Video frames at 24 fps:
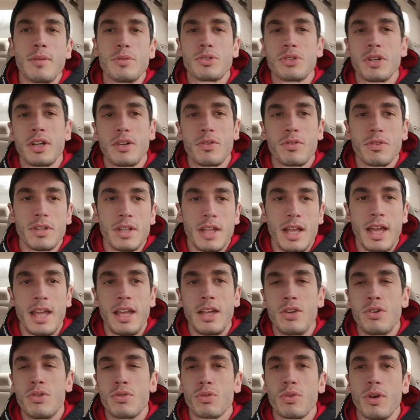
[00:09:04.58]
am trying to
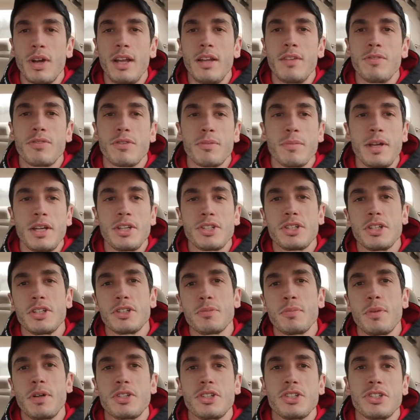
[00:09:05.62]
relay great information
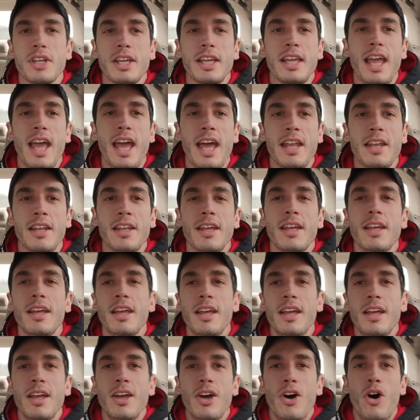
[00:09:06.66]
as much as I can.
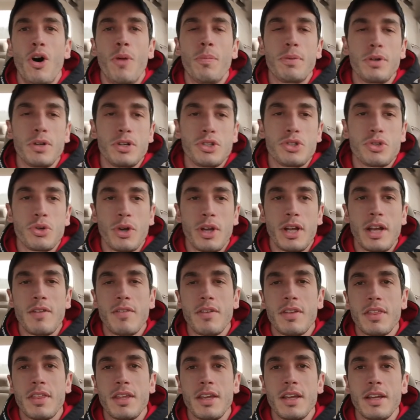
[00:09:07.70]
Hope you're enjoying
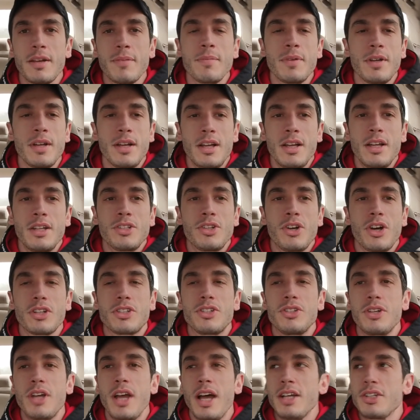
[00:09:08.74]
everything.
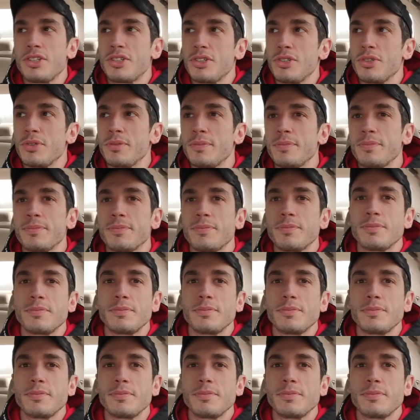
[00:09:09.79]
Talk to you guys soon.